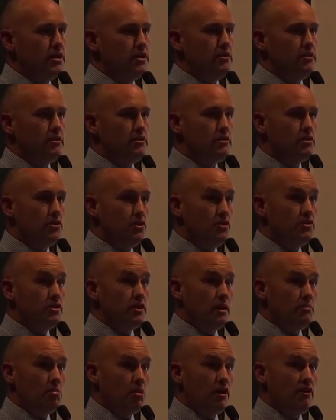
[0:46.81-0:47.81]
that
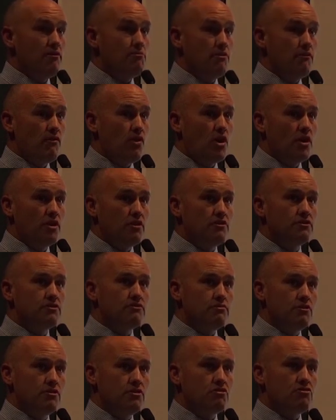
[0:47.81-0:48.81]
QCAA have provided us
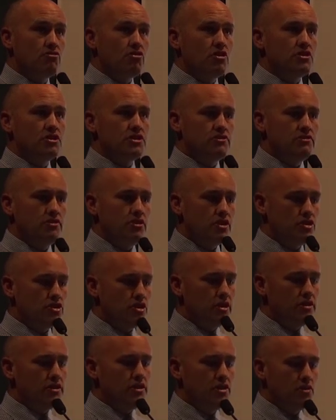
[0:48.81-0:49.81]
through the criteria
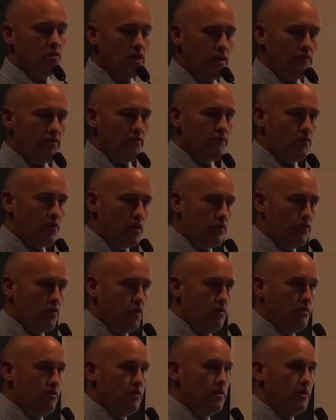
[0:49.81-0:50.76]
sheet that you'll have in front of you.